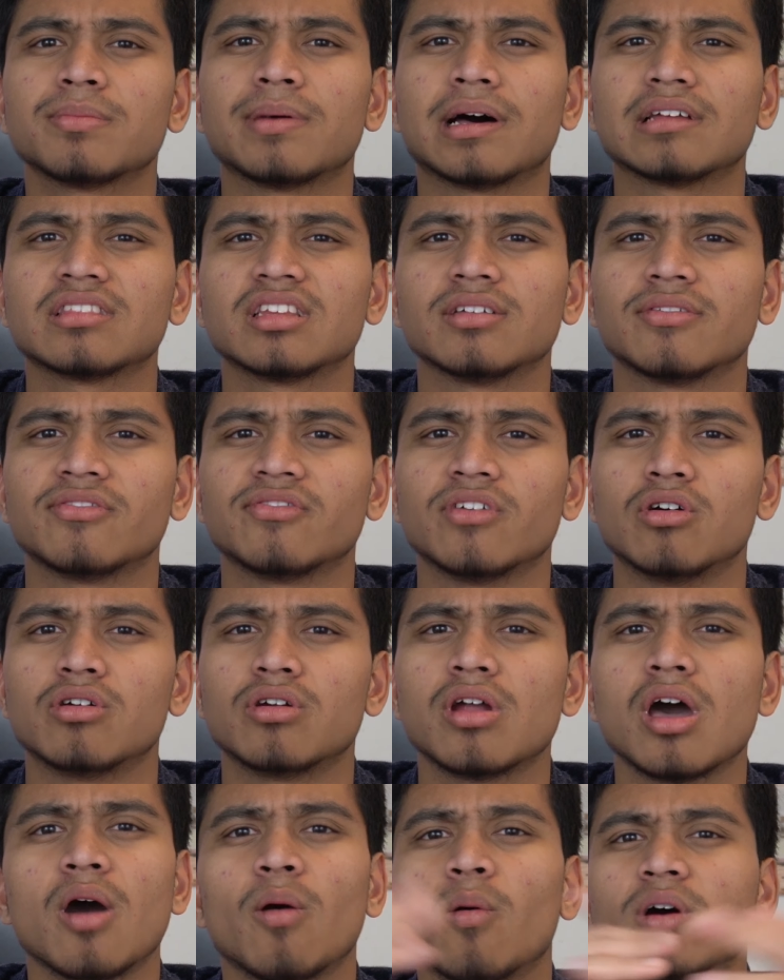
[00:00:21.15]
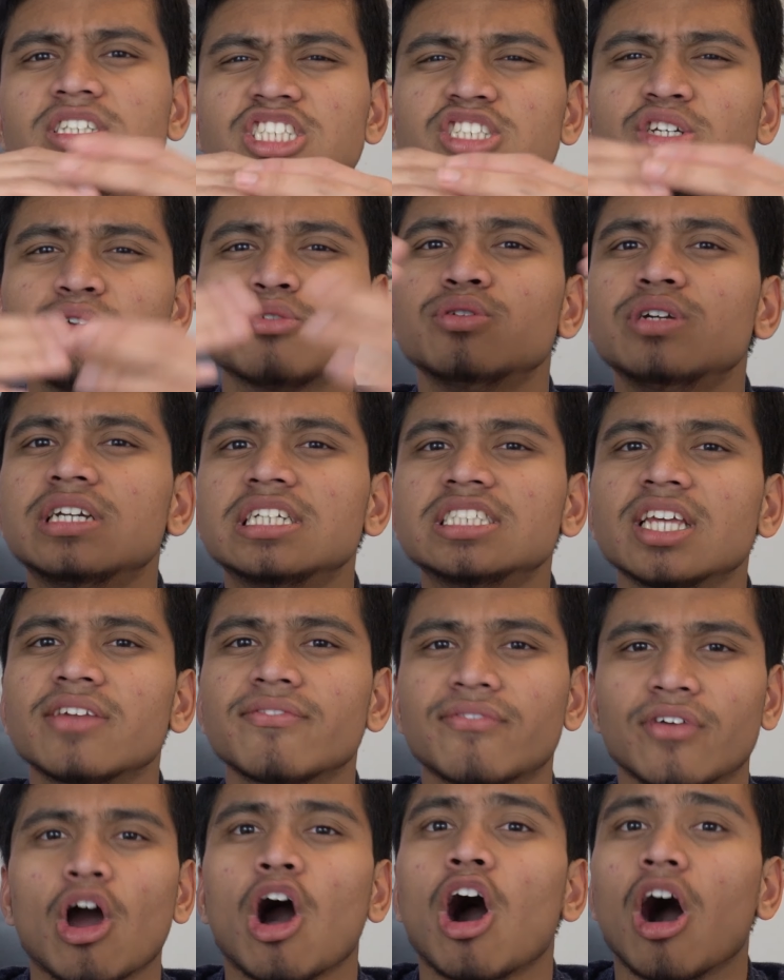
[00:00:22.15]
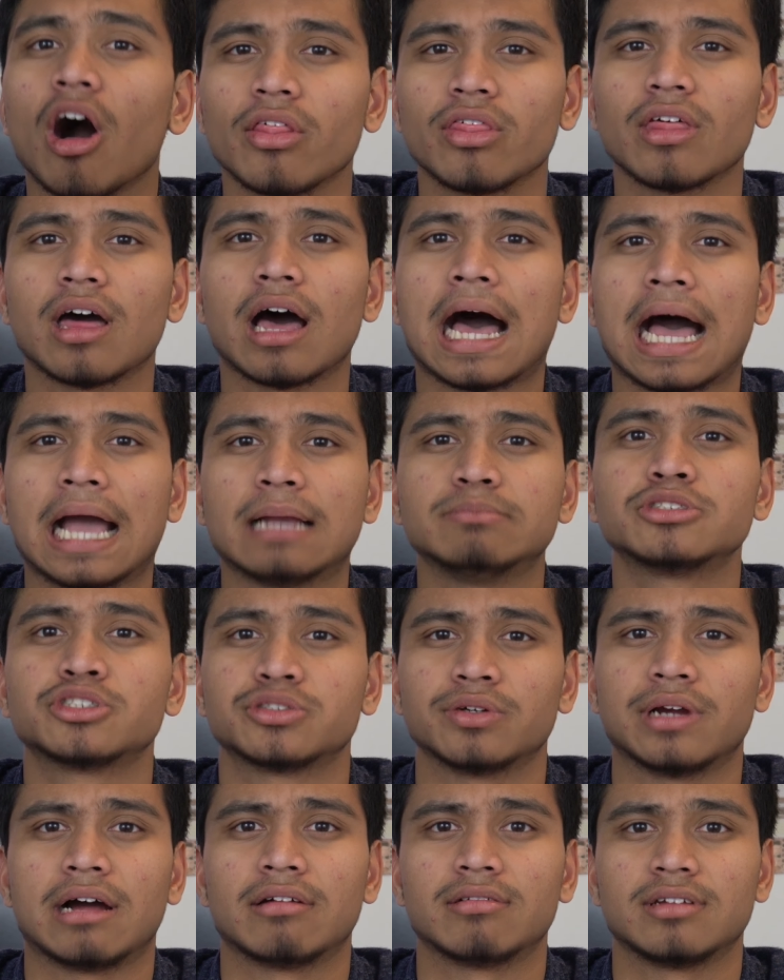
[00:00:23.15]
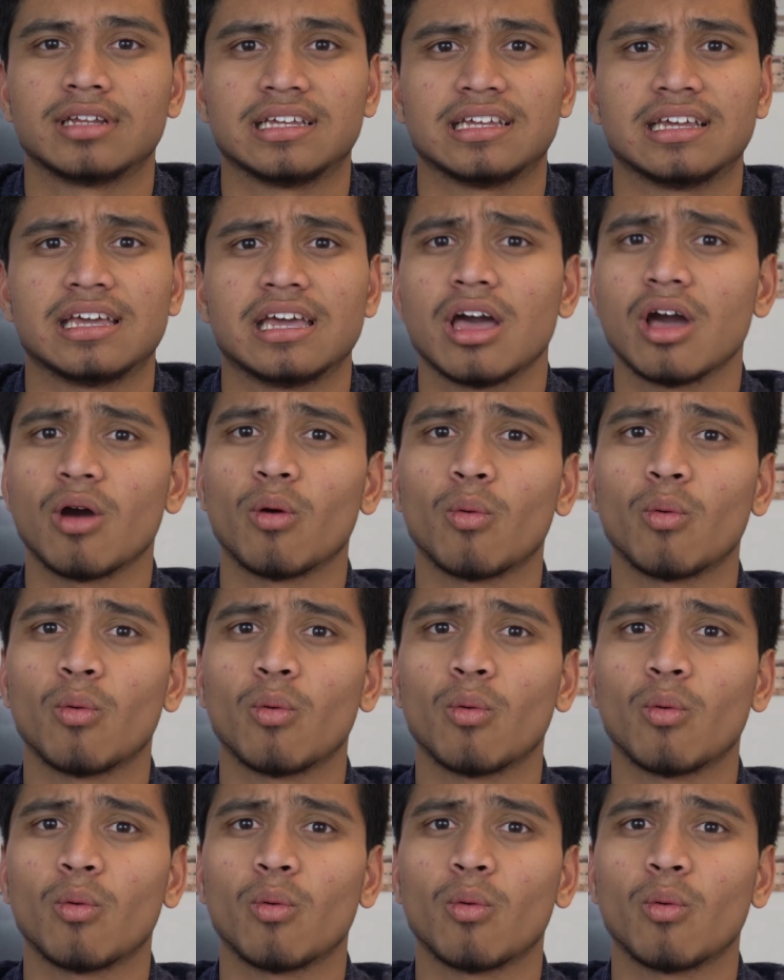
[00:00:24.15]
about the phone? What's the reason for all the hype surrounding it?